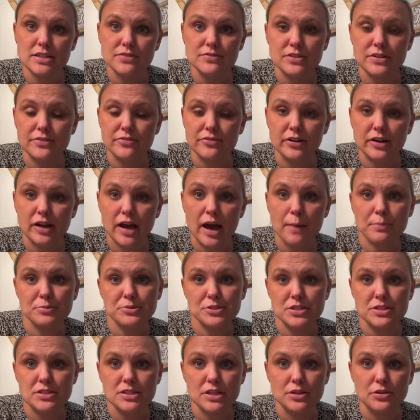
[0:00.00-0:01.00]
of different
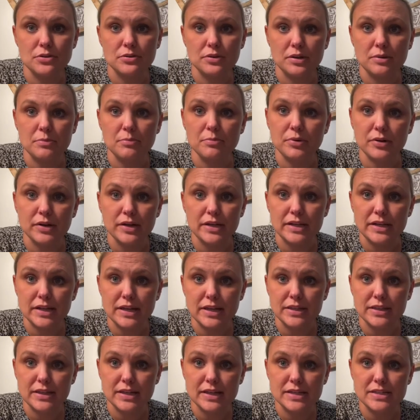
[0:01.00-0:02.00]
options that you can put
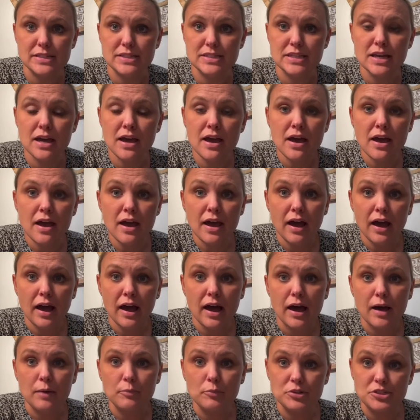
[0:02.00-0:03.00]
in this,
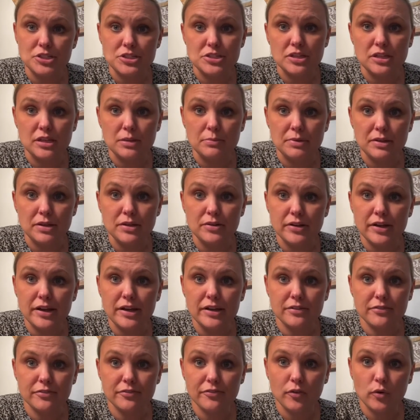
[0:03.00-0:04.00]
which is going to be
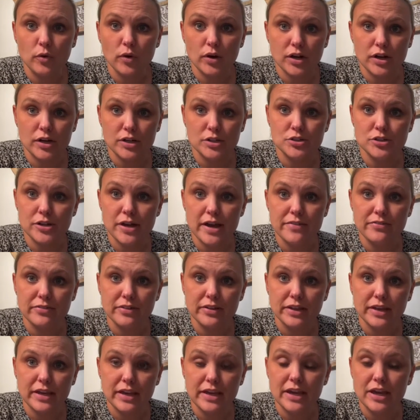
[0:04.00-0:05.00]
great for
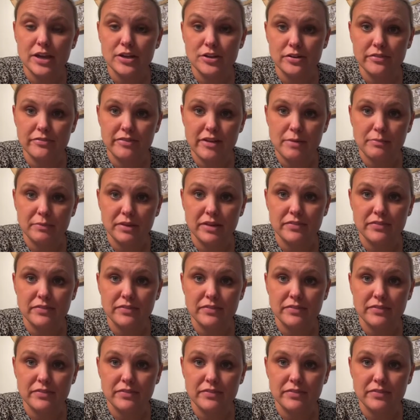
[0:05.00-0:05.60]
traveling and your family